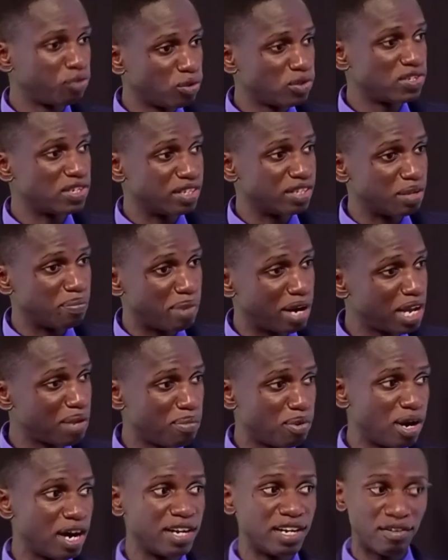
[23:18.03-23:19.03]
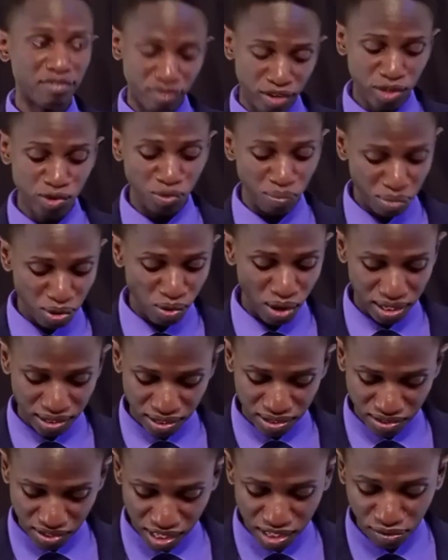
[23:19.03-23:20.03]
fools in the Bible and avoid to be what
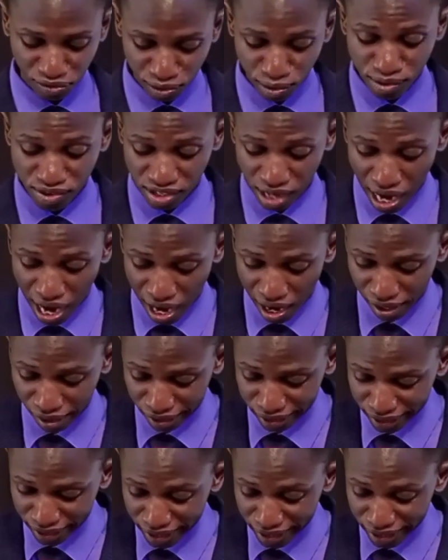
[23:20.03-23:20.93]
it says fools are.